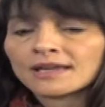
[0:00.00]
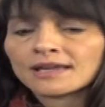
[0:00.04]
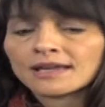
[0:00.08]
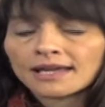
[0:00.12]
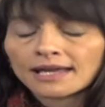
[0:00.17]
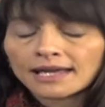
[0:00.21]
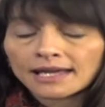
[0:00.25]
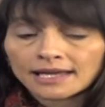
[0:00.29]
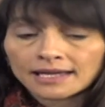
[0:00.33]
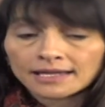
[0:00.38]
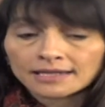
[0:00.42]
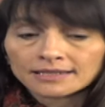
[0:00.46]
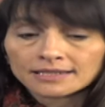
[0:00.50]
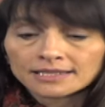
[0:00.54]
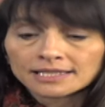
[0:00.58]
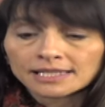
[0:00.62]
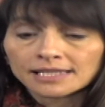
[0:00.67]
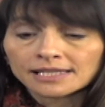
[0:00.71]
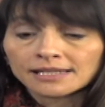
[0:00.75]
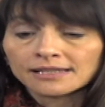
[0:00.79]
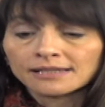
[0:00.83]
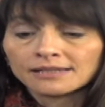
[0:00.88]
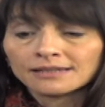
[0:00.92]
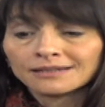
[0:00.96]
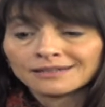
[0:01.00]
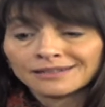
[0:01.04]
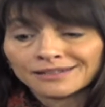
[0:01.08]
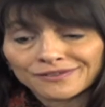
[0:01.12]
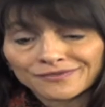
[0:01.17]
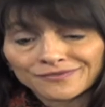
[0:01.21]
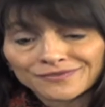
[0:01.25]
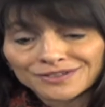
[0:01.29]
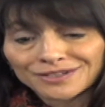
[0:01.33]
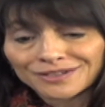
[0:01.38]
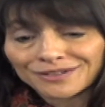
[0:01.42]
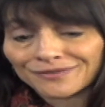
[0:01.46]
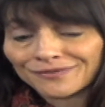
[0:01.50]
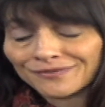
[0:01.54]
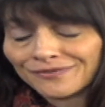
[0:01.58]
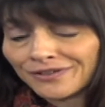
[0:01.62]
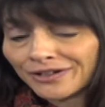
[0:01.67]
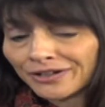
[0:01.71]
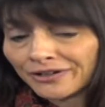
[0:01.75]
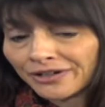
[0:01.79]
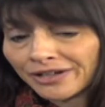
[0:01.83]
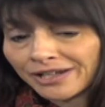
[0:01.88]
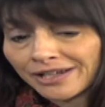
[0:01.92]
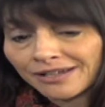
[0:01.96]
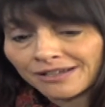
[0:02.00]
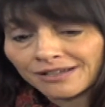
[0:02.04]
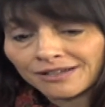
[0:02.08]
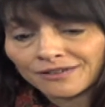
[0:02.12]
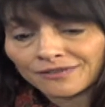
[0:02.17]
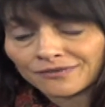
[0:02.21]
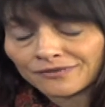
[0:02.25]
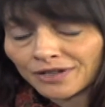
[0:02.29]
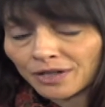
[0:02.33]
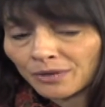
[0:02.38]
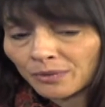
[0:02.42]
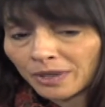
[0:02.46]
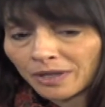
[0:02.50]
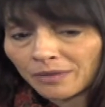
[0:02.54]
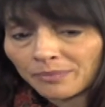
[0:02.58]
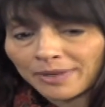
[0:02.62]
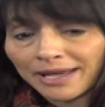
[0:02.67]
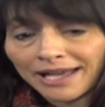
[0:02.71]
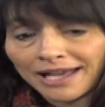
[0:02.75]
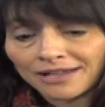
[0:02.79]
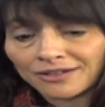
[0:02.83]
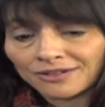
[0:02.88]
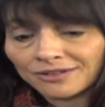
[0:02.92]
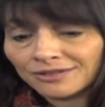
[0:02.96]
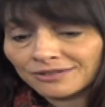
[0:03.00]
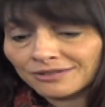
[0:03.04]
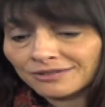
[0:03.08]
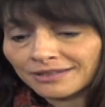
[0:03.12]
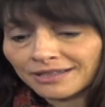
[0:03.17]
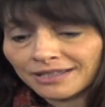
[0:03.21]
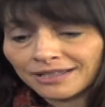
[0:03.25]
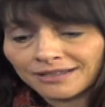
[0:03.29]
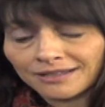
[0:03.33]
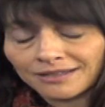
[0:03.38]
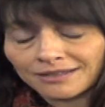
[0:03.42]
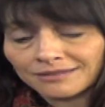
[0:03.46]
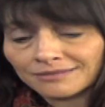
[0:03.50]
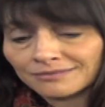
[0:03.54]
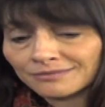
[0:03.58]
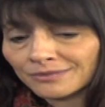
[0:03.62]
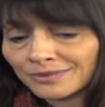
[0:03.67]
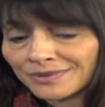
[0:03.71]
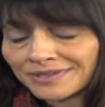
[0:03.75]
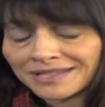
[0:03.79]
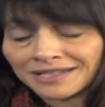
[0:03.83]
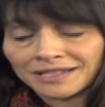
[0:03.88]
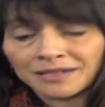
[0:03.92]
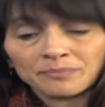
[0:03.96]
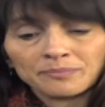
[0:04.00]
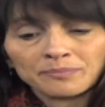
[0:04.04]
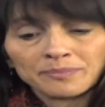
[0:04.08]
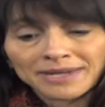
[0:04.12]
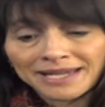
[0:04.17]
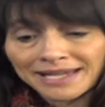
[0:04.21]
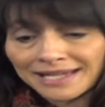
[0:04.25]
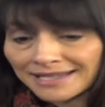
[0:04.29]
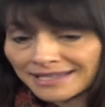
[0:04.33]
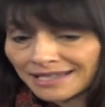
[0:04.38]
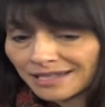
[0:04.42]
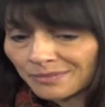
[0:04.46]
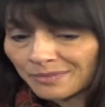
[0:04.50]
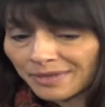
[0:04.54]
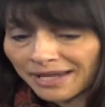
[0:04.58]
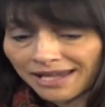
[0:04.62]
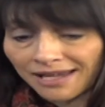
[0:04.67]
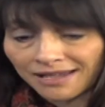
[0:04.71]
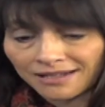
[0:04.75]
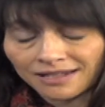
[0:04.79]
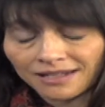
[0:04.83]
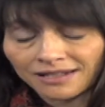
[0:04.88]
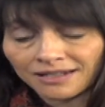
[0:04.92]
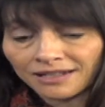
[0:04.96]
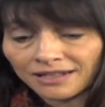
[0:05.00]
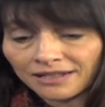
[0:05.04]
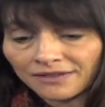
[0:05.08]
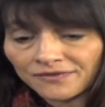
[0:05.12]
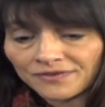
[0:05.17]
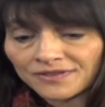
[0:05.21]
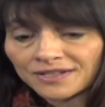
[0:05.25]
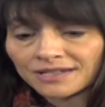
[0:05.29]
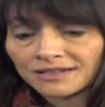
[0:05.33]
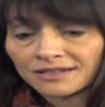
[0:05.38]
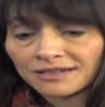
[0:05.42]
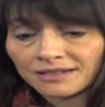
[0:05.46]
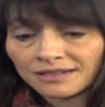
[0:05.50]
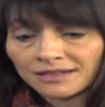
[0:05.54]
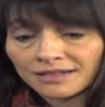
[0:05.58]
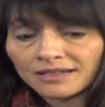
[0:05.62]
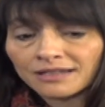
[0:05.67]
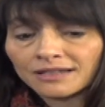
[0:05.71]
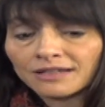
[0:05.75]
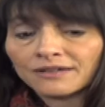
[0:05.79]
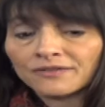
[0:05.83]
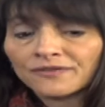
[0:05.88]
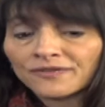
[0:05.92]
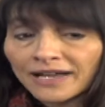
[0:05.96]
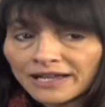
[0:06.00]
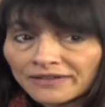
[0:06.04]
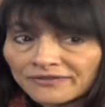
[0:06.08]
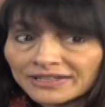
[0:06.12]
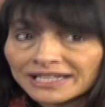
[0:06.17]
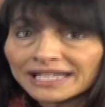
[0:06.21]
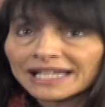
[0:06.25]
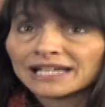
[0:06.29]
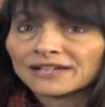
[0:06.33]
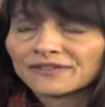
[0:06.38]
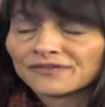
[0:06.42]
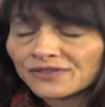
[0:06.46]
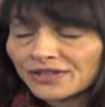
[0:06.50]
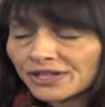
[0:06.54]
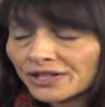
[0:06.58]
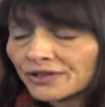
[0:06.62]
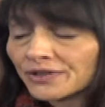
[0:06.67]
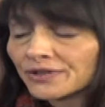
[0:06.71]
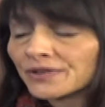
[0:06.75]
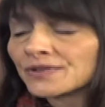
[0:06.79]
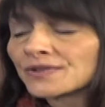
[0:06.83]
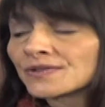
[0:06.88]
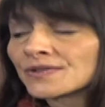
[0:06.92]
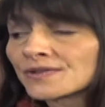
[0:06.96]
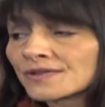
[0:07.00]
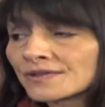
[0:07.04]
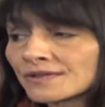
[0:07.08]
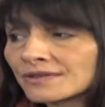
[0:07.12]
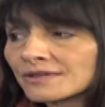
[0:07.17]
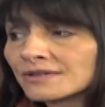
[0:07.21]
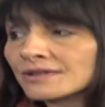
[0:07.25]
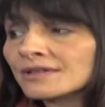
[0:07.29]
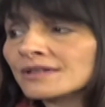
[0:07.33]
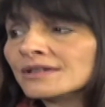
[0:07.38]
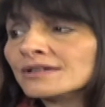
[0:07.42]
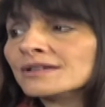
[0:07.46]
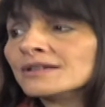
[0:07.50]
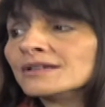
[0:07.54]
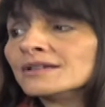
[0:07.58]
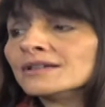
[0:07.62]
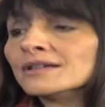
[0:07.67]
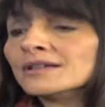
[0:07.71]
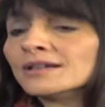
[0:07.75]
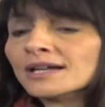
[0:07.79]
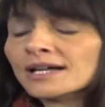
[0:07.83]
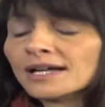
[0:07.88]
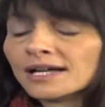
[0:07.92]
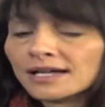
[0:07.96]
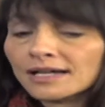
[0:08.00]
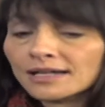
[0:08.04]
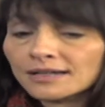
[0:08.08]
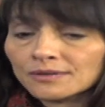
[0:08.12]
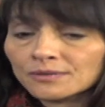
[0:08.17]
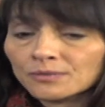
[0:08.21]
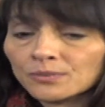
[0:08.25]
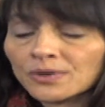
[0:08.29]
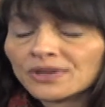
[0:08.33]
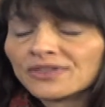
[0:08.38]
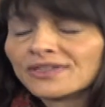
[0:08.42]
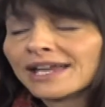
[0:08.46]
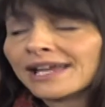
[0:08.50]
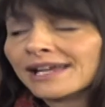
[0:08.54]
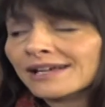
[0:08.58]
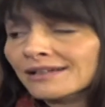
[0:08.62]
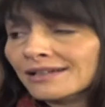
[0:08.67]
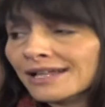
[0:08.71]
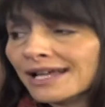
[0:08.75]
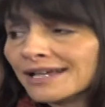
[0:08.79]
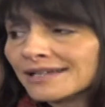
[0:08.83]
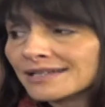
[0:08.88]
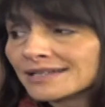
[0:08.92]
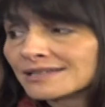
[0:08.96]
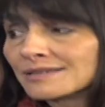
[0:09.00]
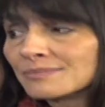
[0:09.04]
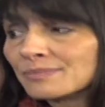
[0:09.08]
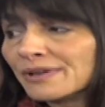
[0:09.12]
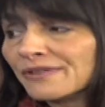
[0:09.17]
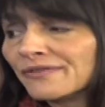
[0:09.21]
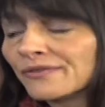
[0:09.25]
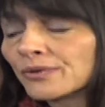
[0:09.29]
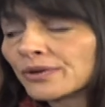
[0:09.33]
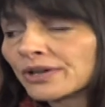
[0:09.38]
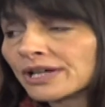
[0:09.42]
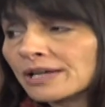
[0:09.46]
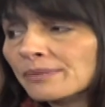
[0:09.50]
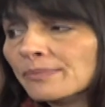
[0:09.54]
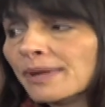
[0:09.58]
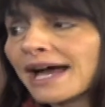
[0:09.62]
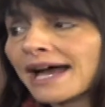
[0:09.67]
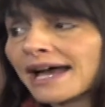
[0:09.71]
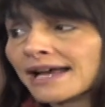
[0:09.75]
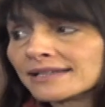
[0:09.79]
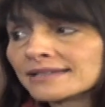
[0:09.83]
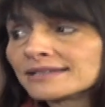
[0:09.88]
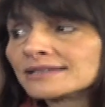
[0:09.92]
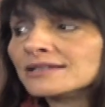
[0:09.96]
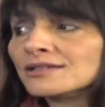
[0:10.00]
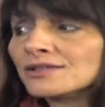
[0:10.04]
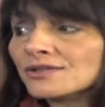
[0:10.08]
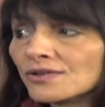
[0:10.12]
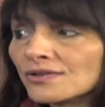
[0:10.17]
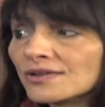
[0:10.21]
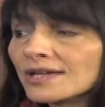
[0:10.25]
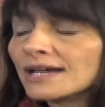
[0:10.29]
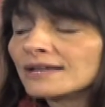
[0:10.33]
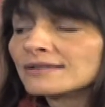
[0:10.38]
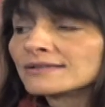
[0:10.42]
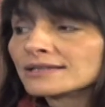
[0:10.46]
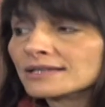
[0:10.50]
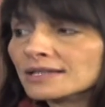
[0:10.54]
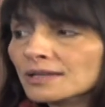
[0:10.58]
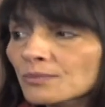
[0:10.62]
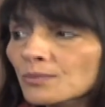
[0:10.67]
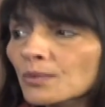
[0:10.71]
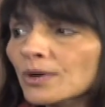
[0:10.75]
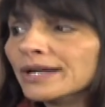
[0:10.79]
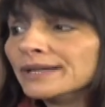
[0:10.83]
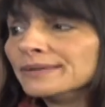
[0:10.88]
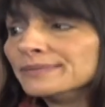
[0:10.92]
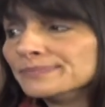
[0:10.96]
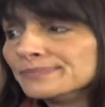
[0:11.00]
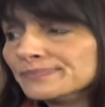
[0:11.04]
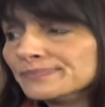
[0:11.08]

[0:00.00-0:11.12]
And he lived a very heroic battle, was an amazing man, and lived 5.5 years with ALS before he passed in 2001.